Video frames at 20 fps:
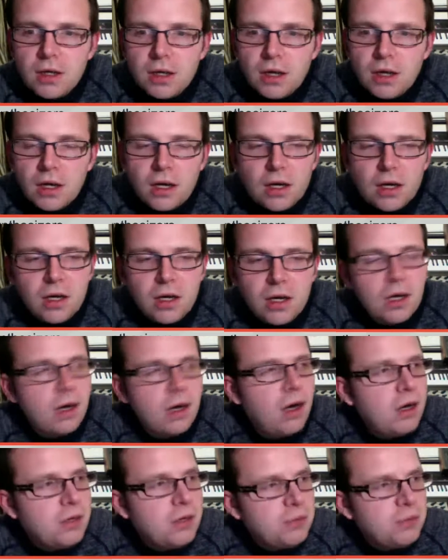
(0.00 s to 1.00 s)

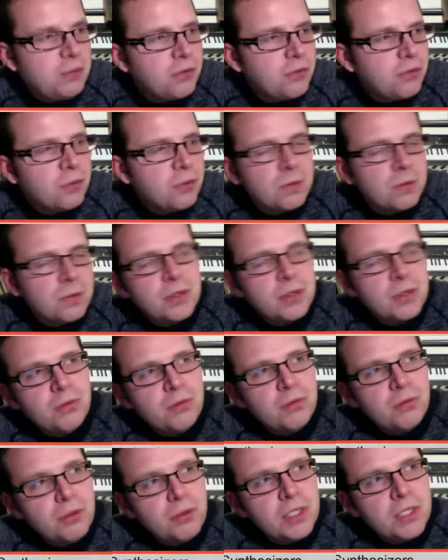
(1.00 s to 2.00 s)
What
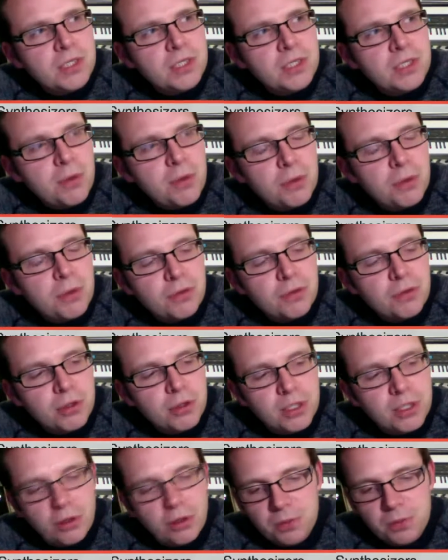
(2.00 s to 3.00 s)
things have I put through?
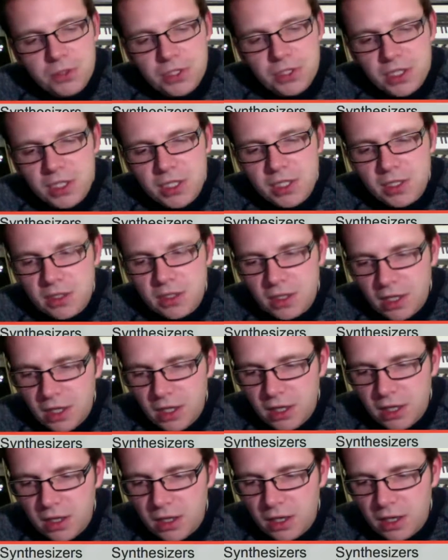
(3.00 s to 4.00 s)
So obviously,
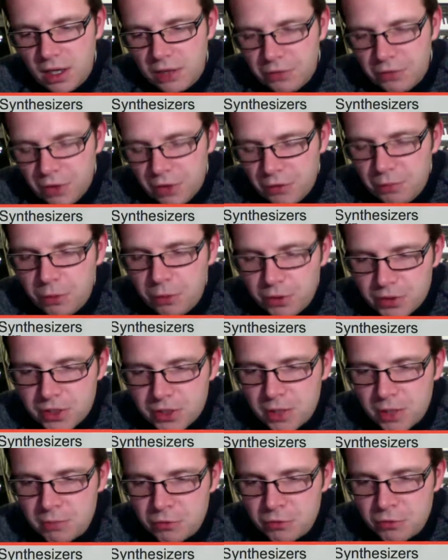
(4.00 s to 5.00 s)
I've put some
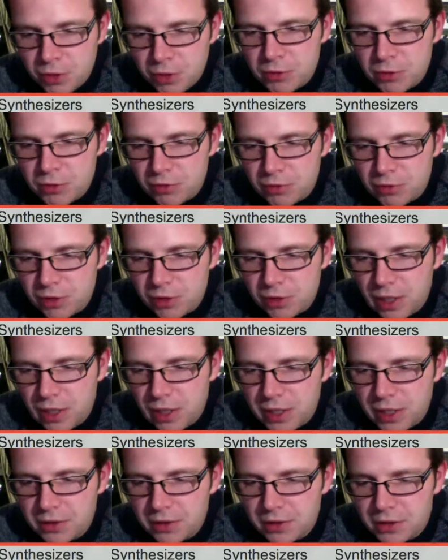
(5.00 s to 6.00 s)
drums through,
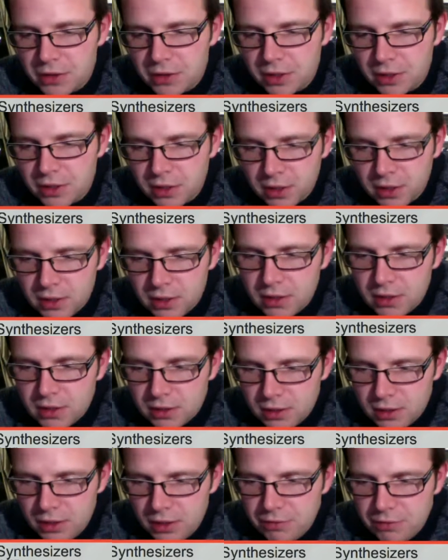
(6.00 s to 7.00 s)
and
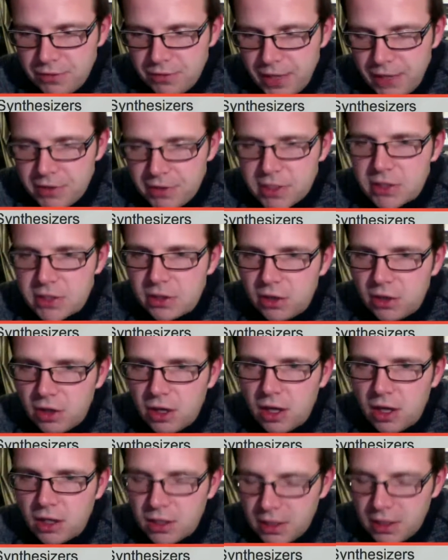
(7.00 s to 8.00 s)
it varies a lot.
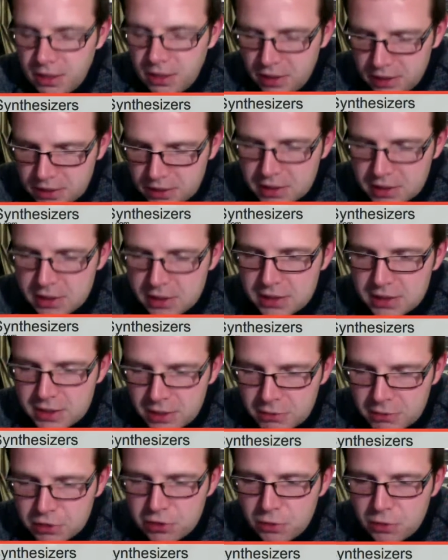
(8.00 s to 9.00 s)
It sounds
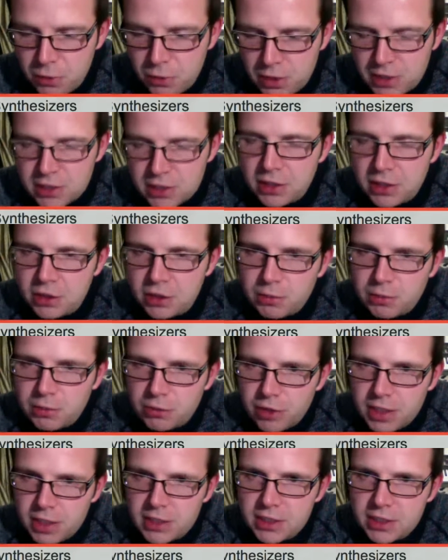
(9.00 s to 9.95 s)
good when it's something compressed.